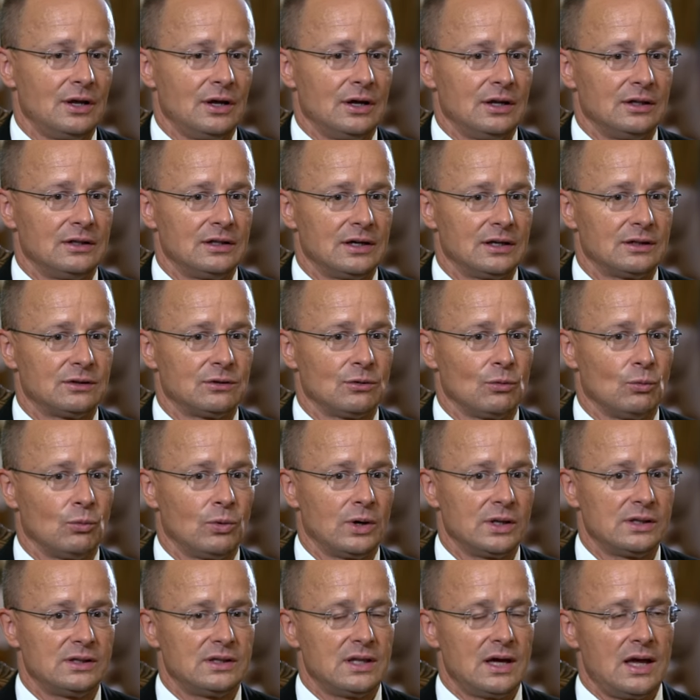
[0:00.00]
that
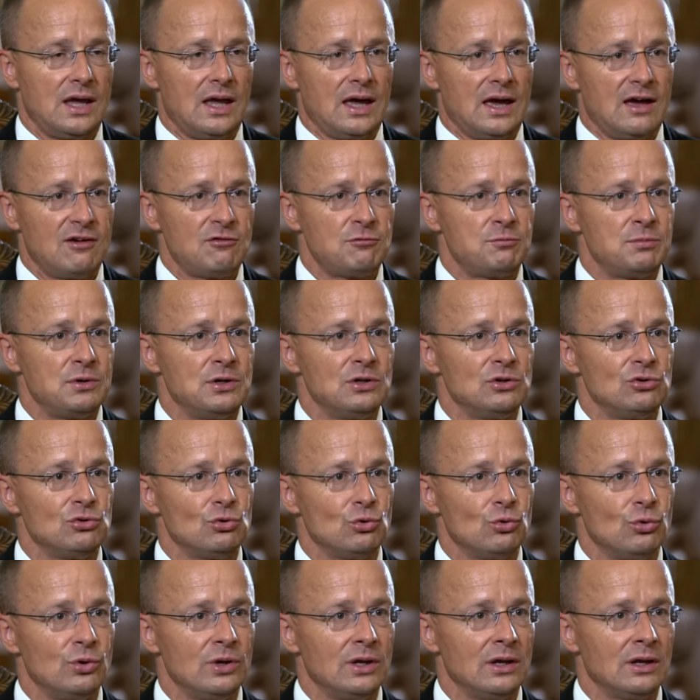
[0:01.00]
what they have been
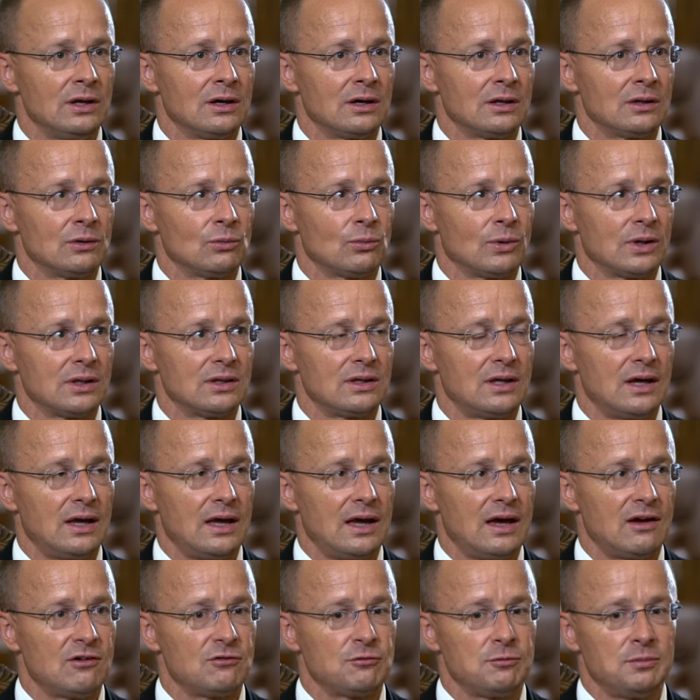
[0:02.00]
doing and what they
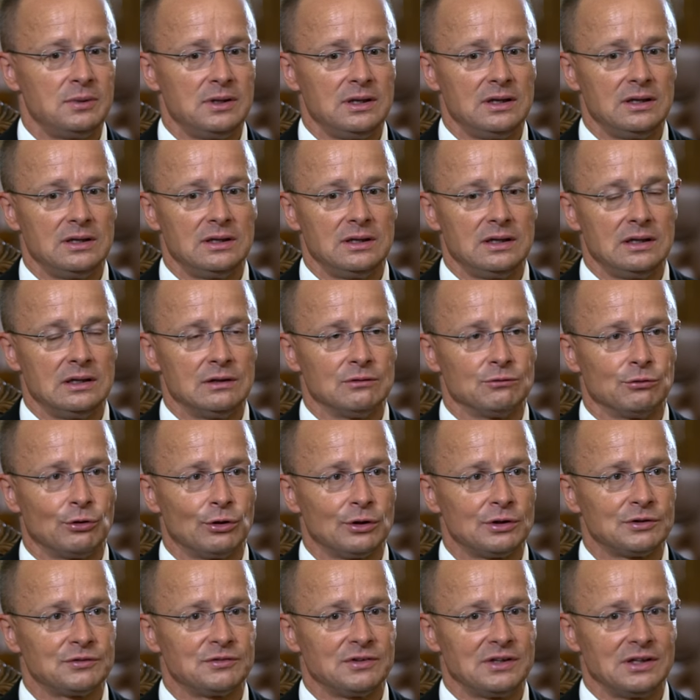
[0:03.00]
have been
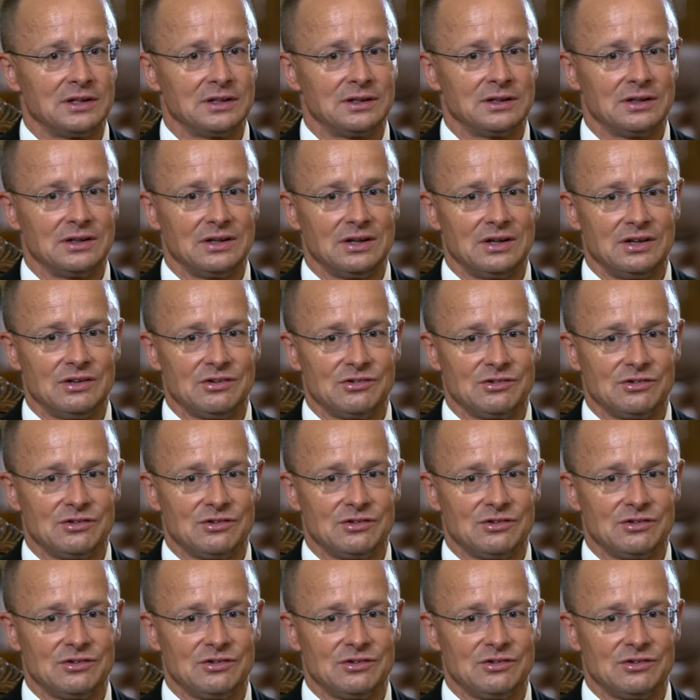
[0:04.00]
involved in is